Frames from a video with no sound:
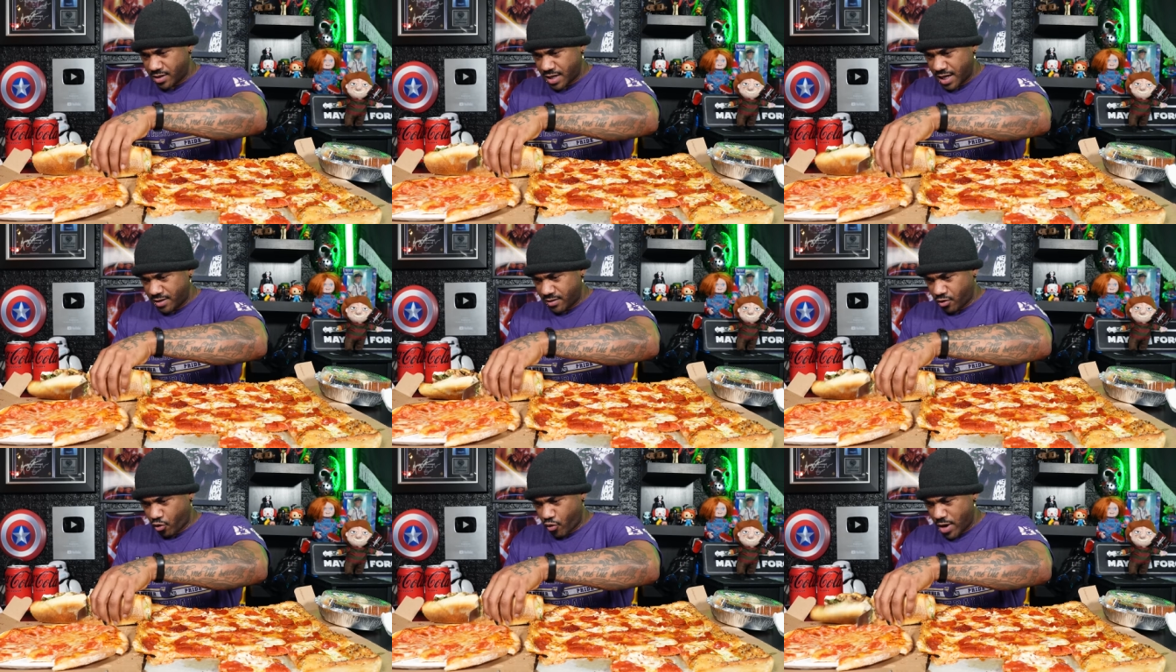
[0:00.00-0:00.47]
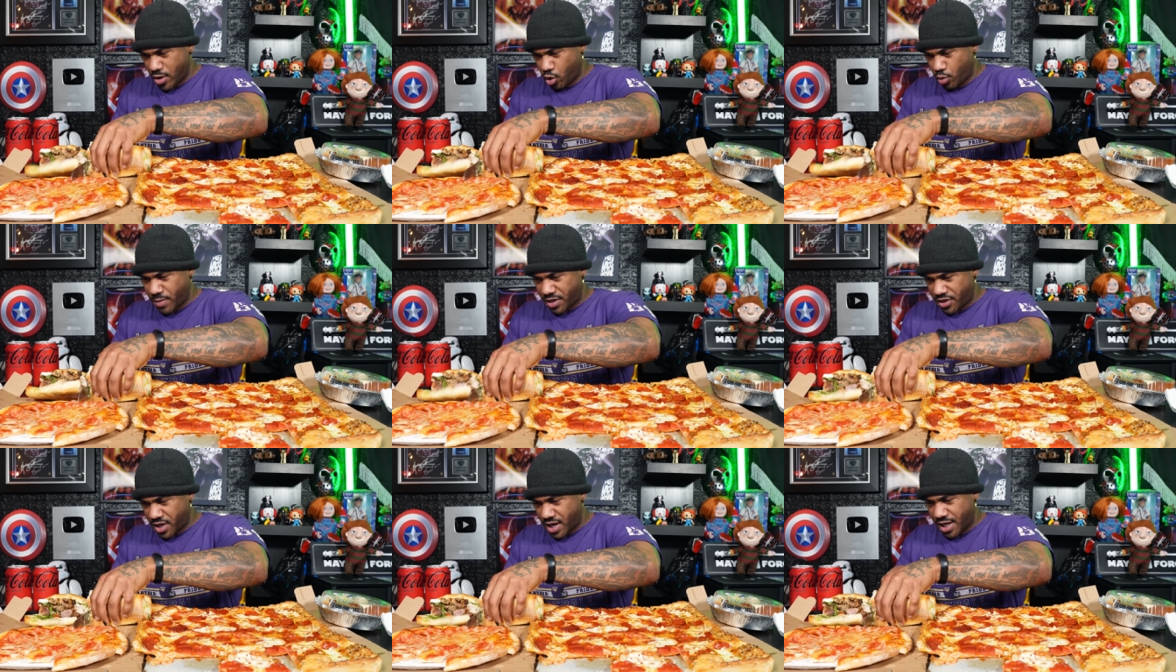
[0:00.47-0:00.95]
that cradle
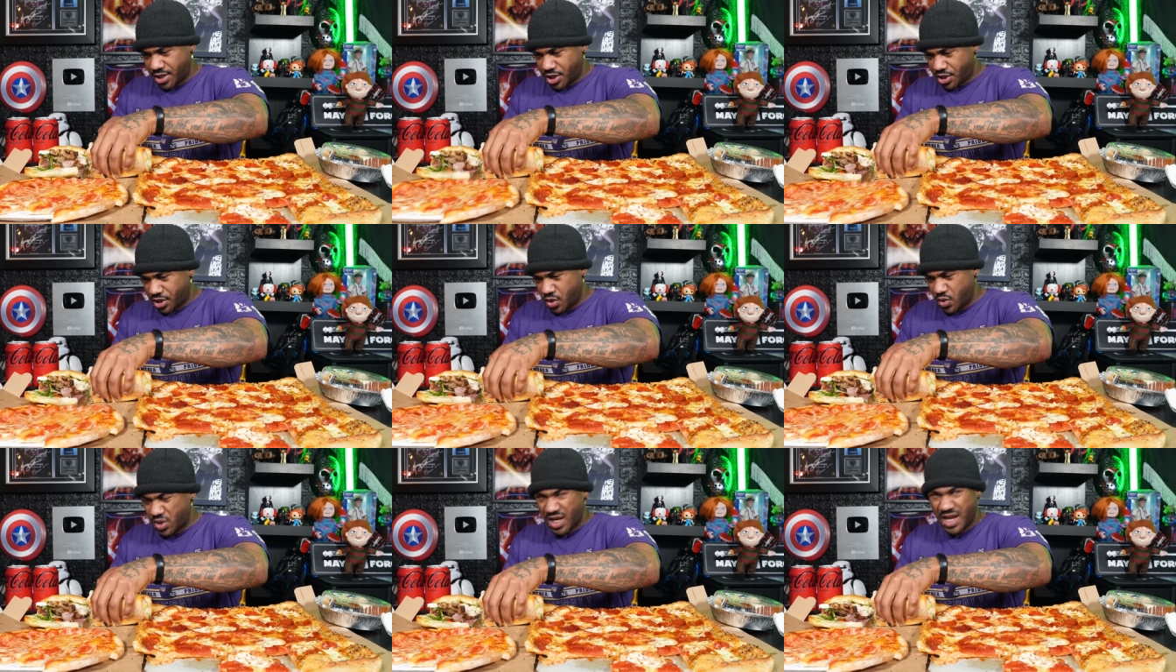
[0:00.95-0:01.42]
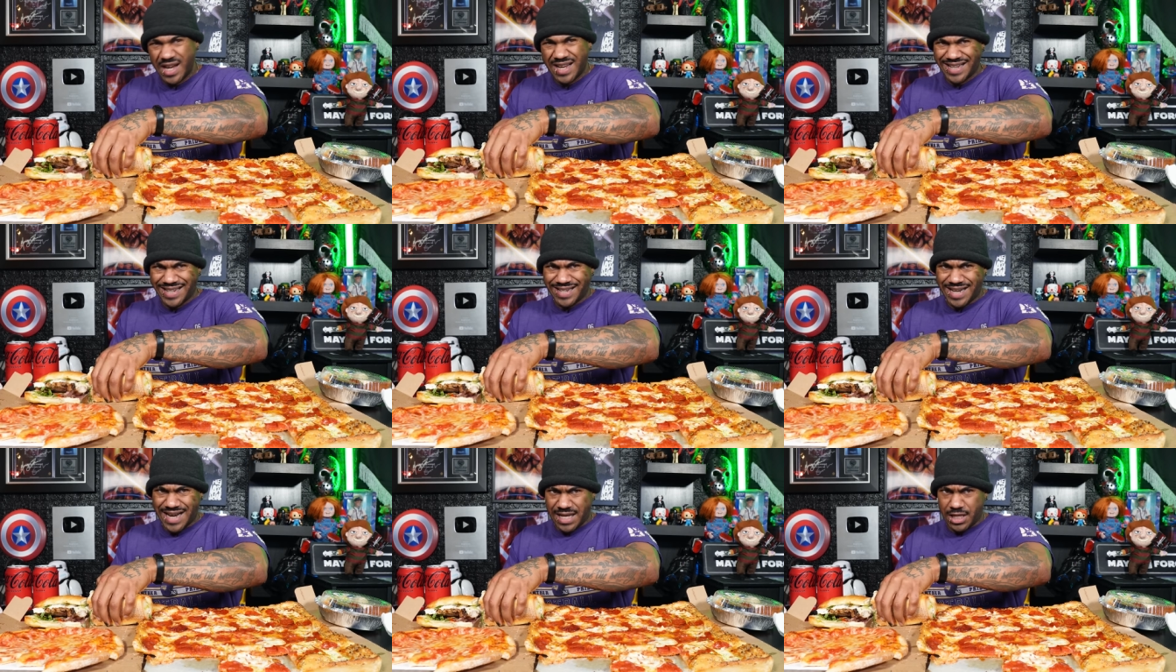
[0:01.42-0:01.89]
method I just used,
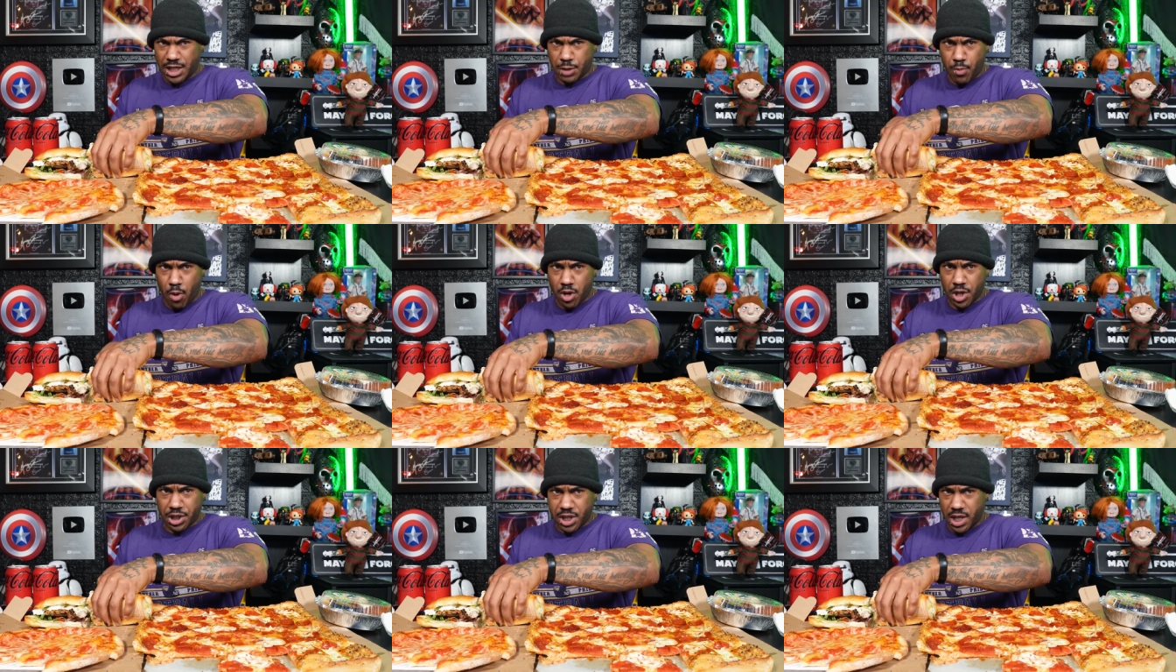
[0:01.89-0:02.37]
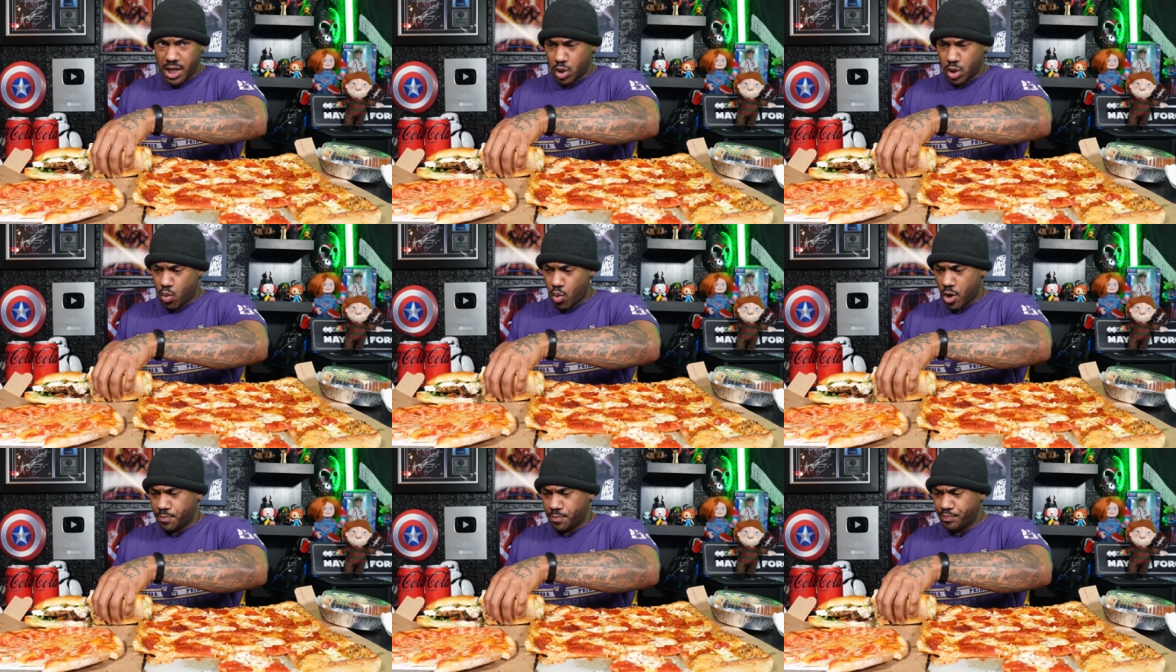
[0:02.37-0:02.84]
not the smartest thing in the
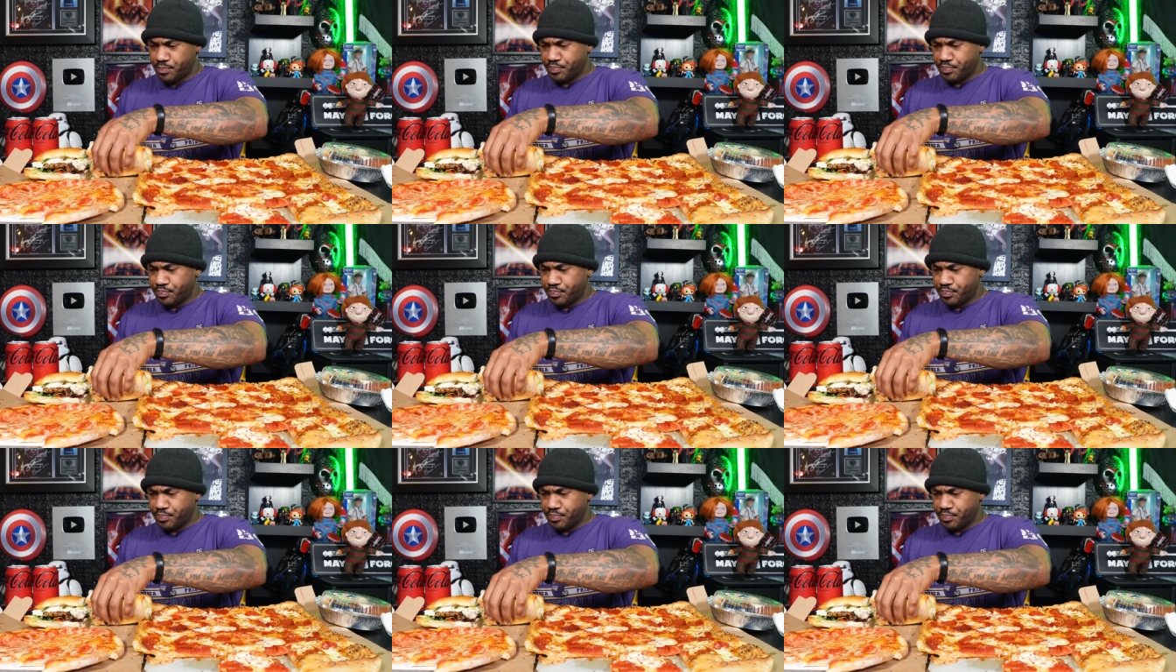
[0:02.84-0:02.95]
world.